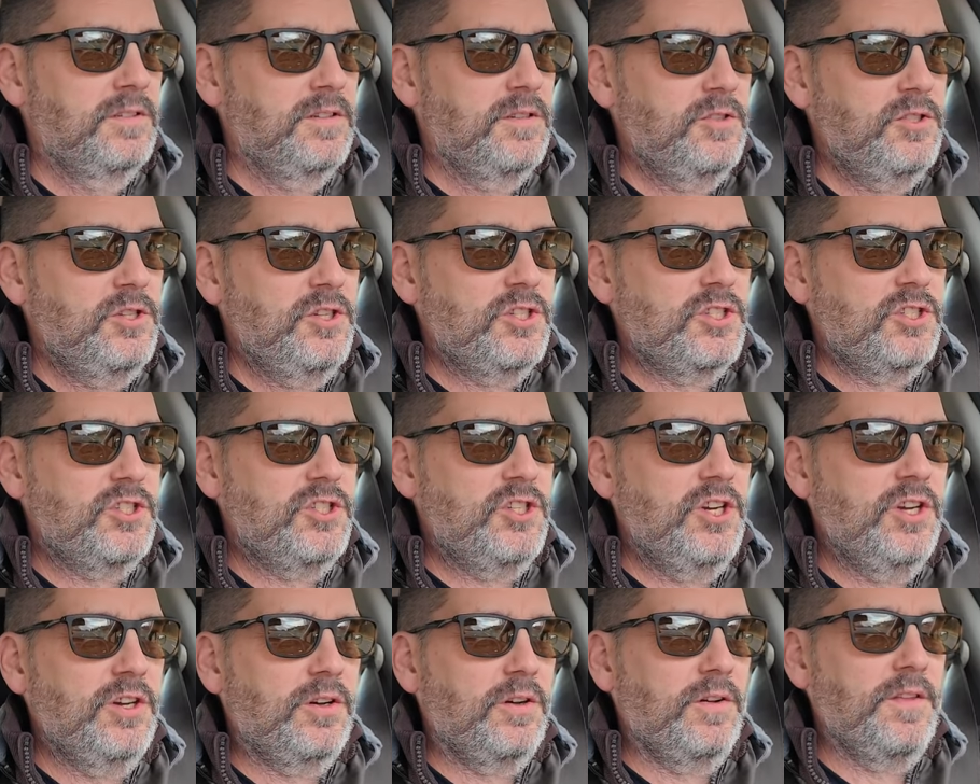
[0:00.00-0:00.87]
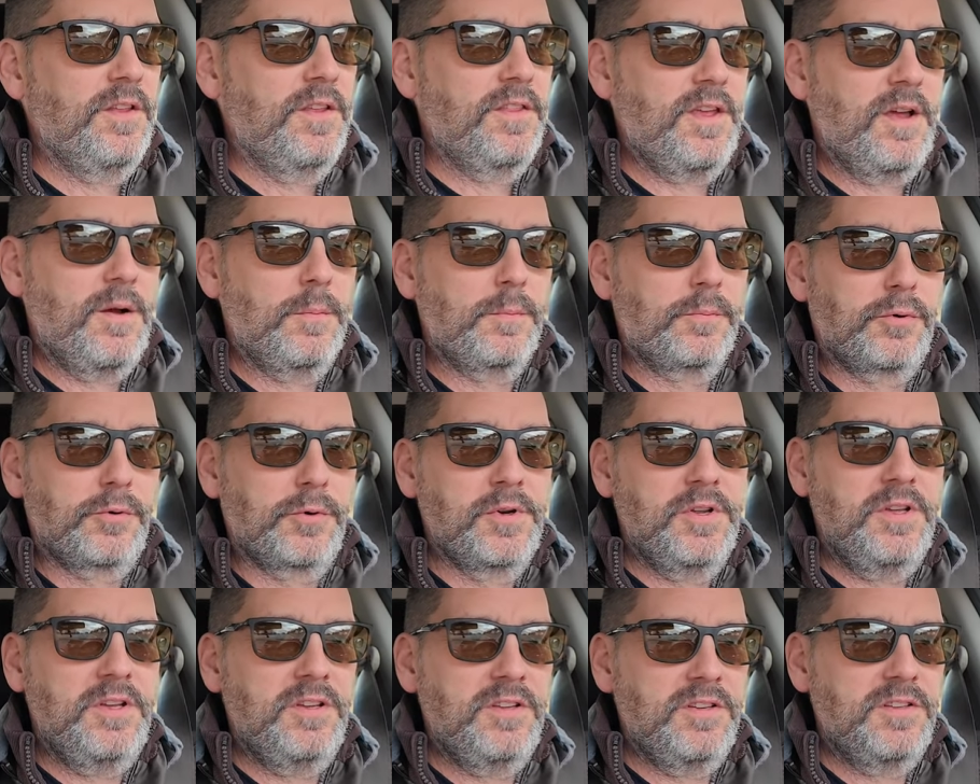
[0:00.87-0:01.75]
it's just chill, and then that
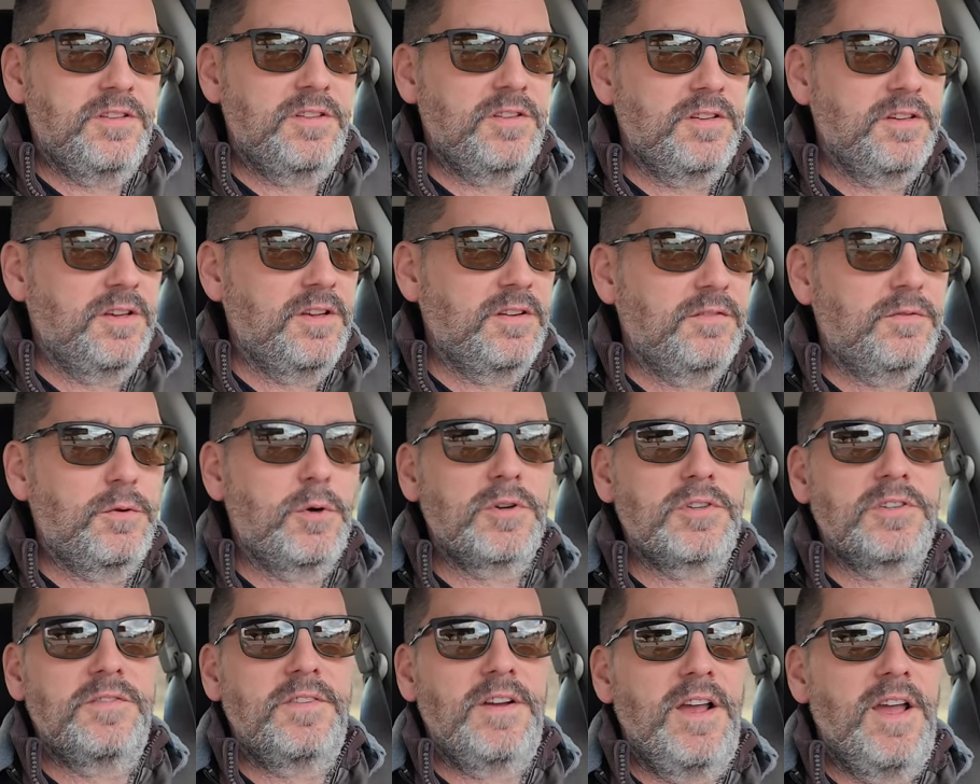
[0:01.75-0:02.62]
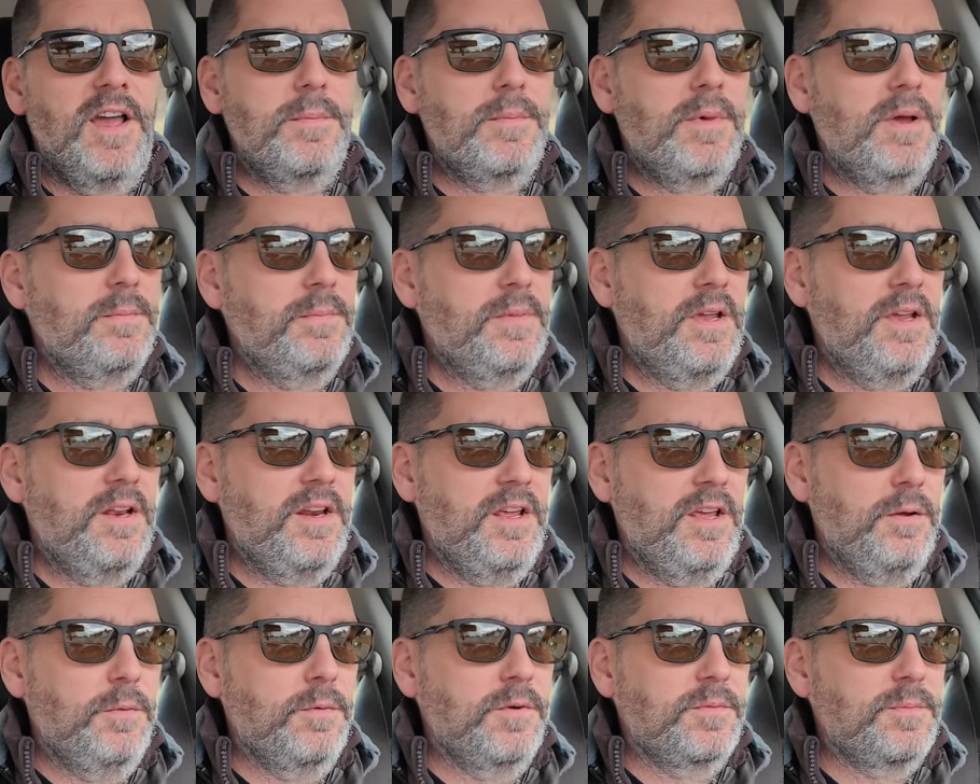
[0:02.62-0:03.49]
breeze course, if I had my
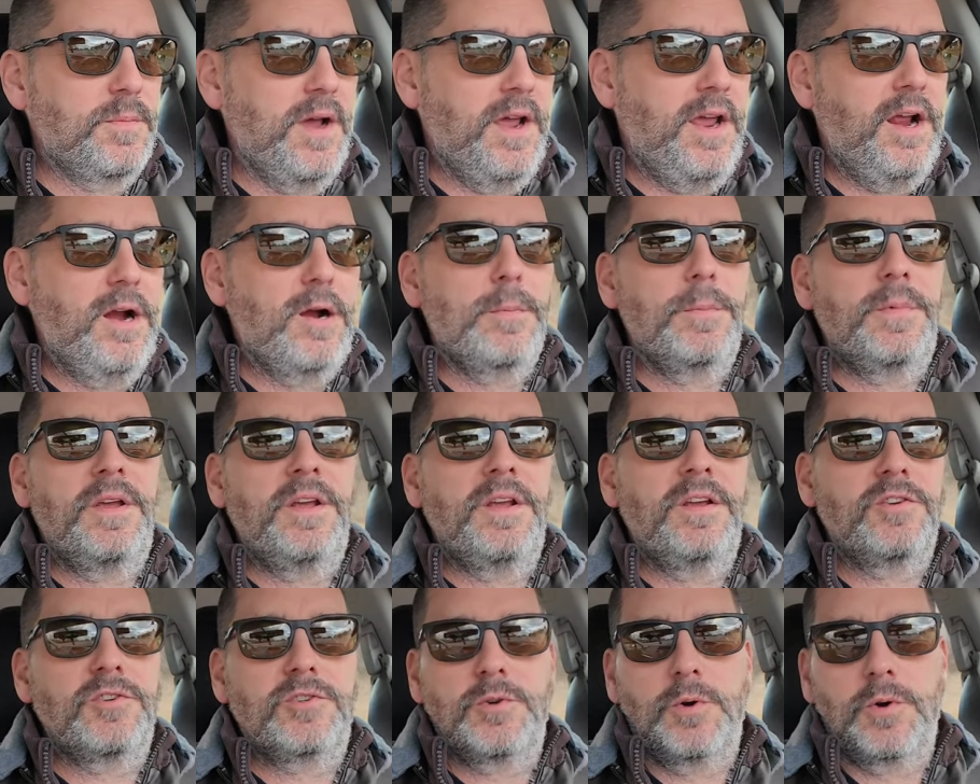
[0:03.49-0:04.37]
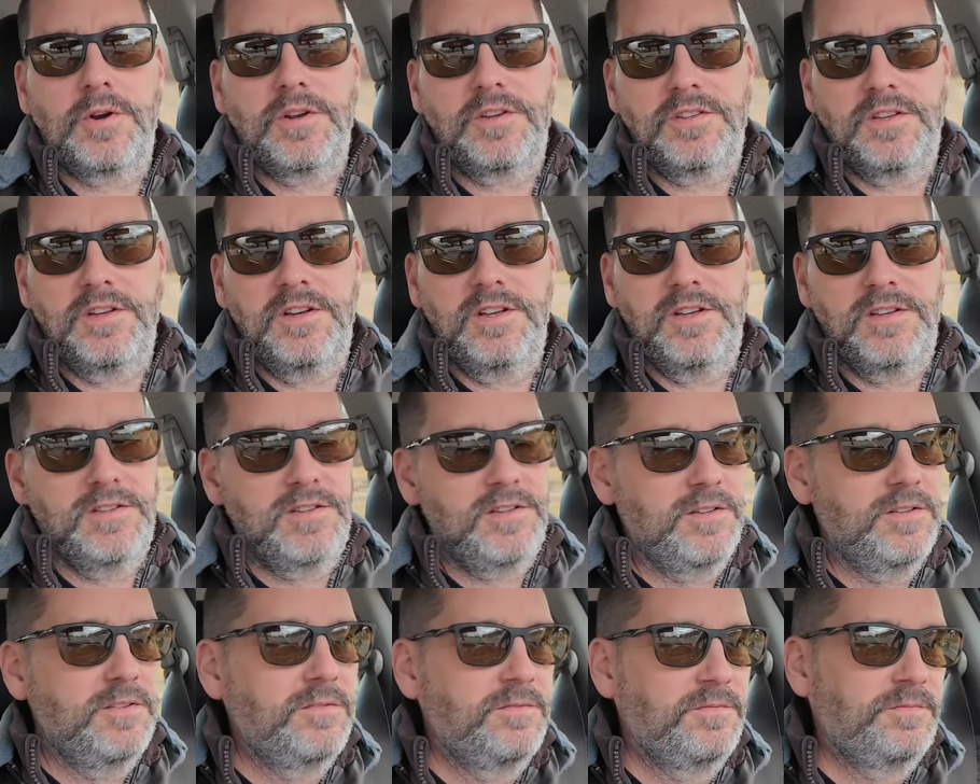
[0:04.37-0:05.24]
beanie with my hair being as short as it
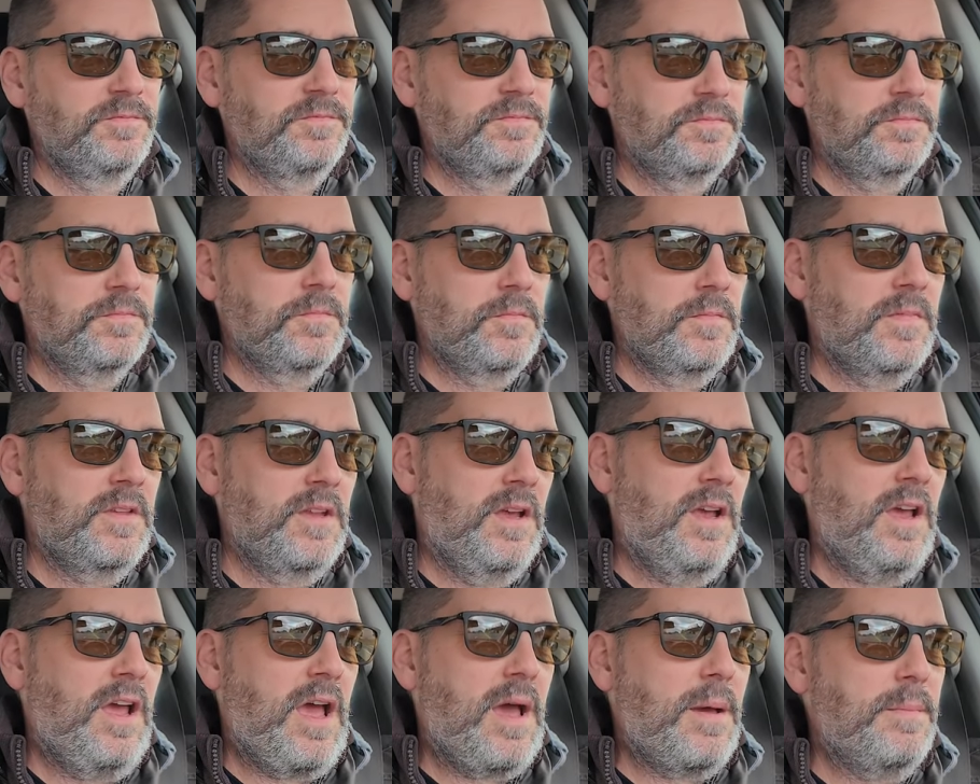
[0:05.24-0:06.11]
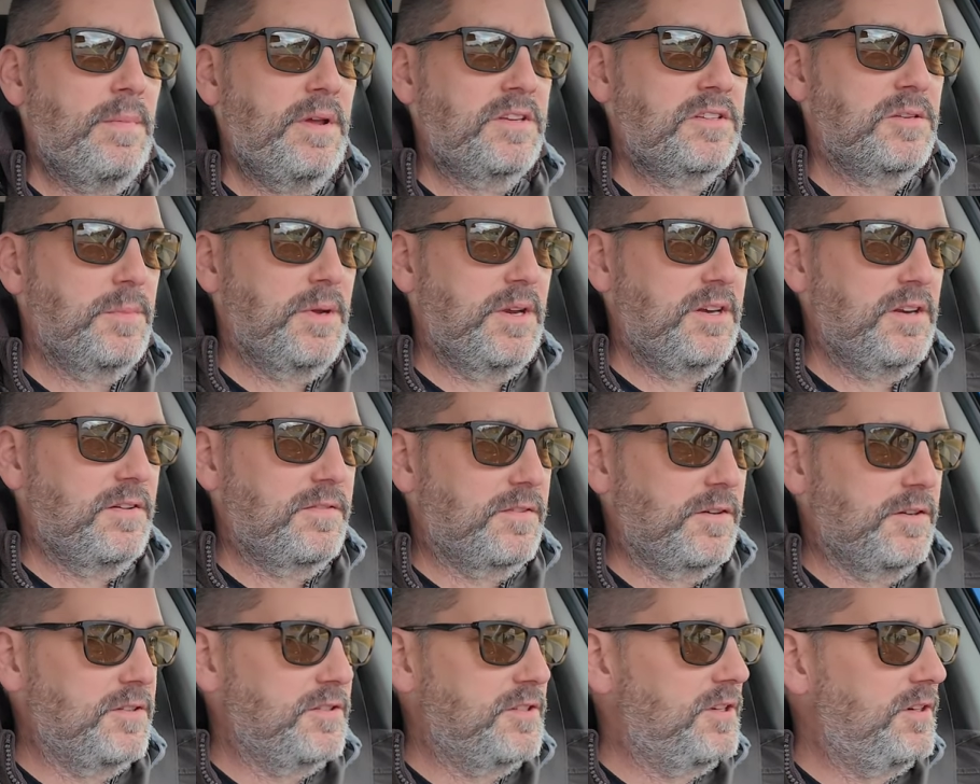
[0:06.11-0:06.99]
is, hat makes a big
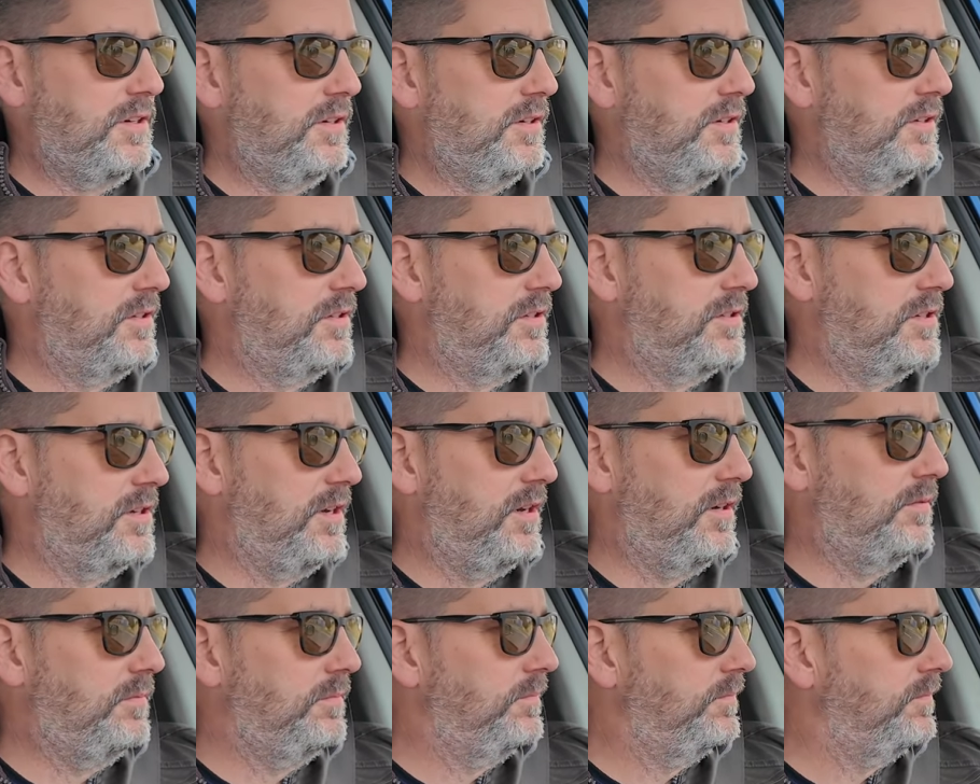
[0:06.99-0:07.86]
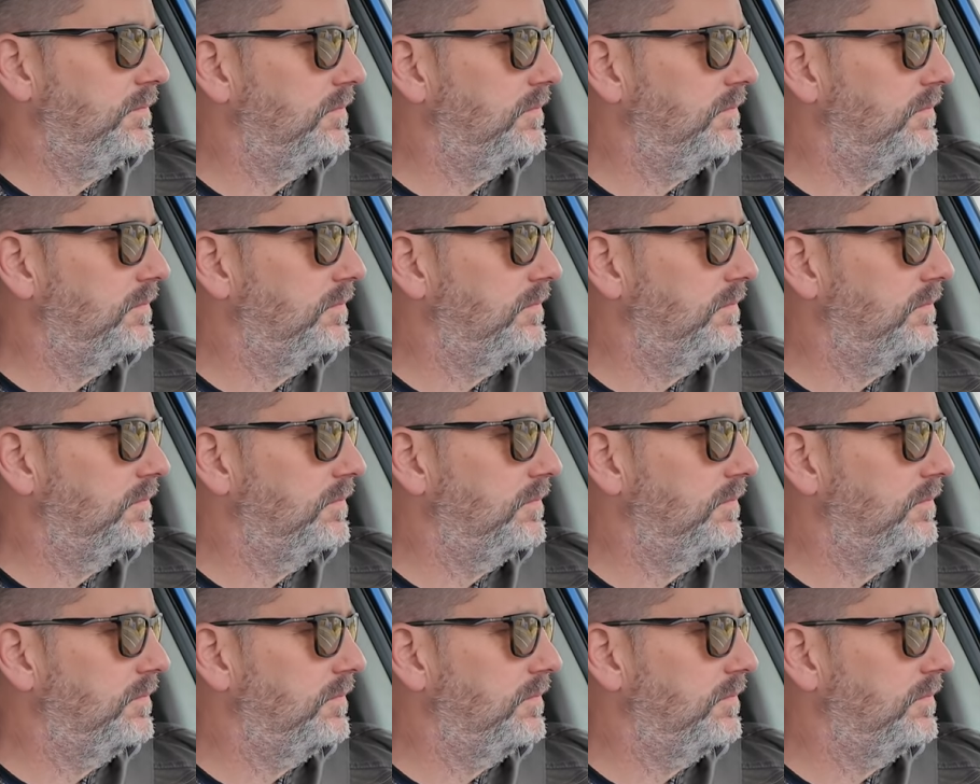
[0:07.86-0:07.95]
difference. So,